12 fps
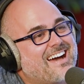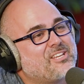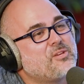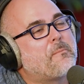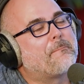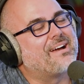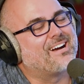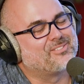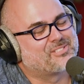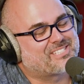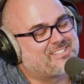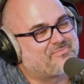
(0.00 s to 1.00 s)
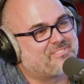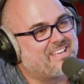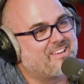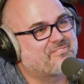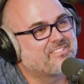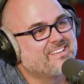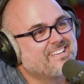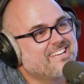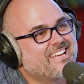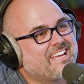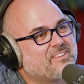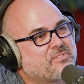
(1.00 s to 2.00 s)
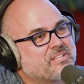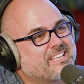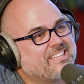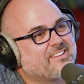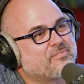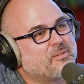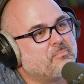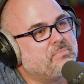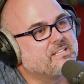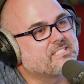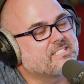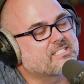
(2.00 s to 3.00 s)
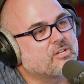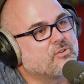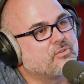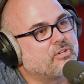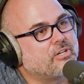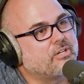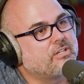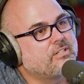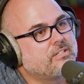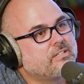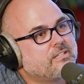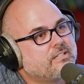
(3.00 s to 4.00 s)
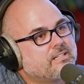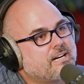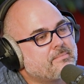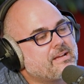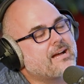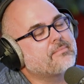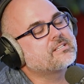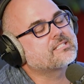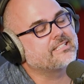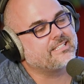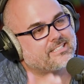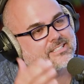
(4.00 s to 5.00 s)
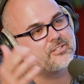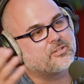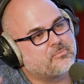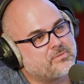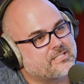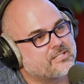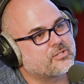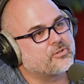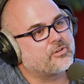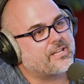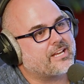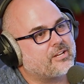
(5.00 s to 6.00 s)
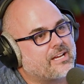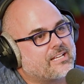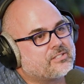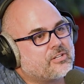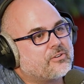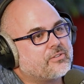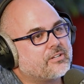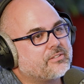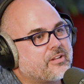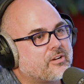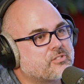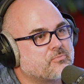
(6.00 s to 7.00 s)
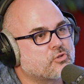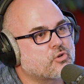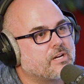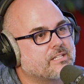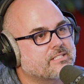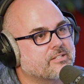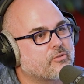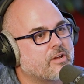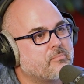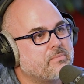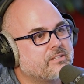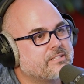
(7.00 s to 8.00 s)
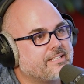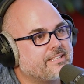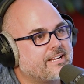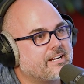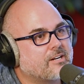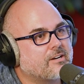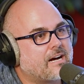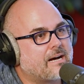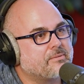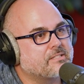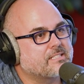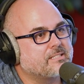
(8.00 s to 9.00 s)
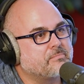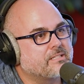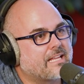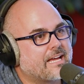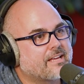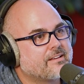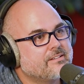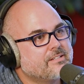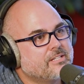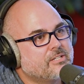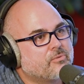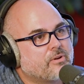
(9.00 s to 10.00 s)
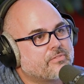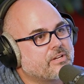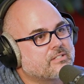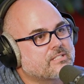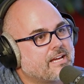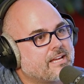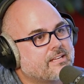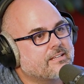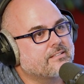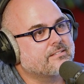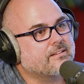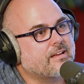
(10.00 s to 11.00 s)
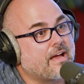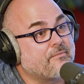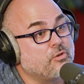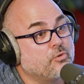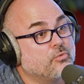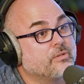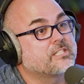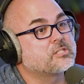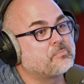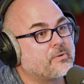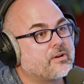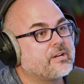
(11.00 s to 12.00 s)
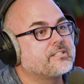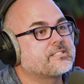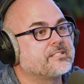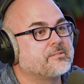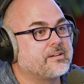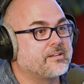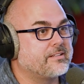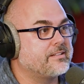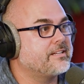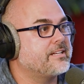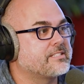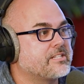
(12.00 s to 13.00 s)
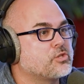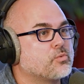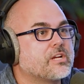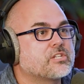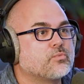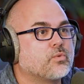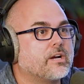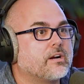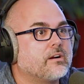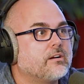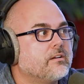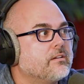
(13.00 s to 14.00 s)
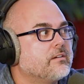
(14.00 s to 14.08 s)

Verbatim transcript: how do you bounce if, if, if, the, if the business owner I mean, obviously, you know, the business owner that you guys know, there, there's some trust and credibility there, obviously. But like, what if there's like, have you experienced a, a, a situation where